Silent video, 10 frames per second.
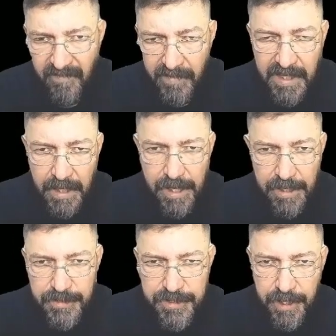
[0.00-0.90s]
In
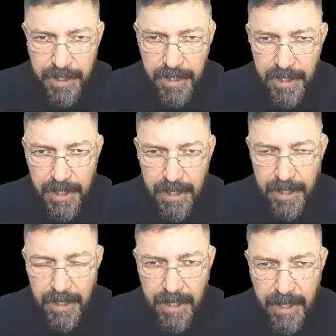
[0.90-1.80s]

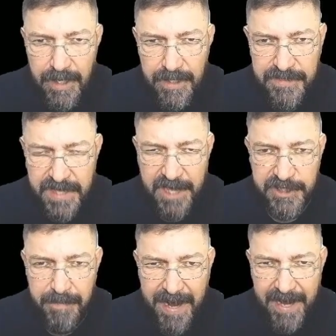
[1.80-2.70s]
Jesus'
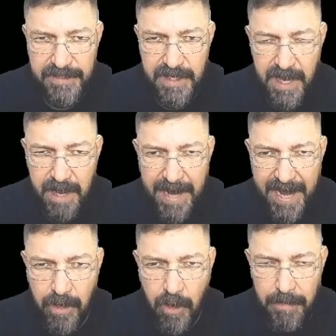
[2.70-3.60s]
mighty name, I
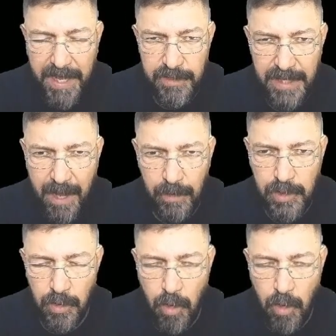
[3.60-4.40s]
command you now to go